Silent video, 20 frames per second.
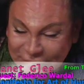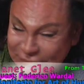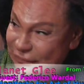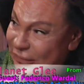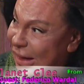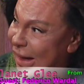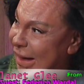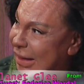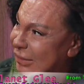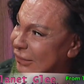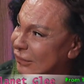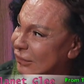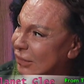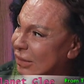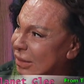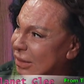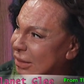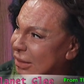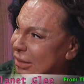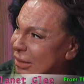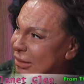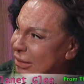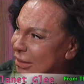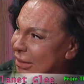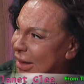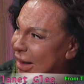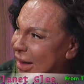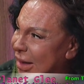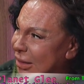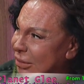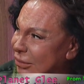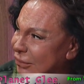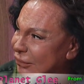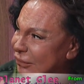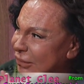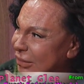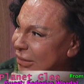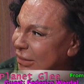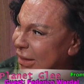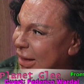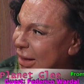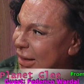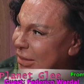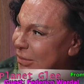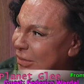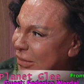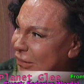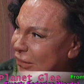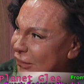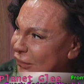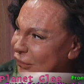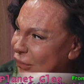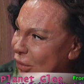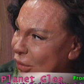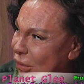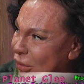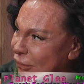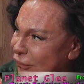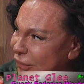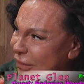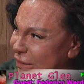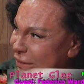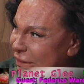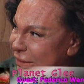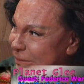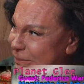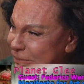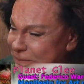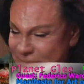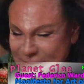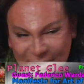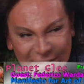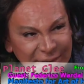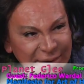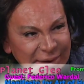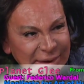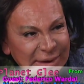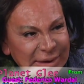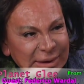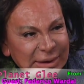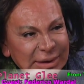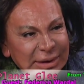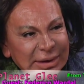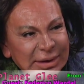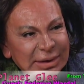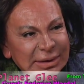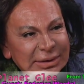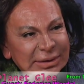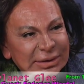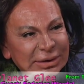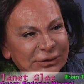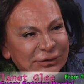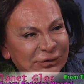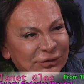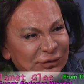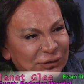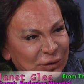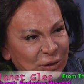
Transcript: I think now the time is over. And so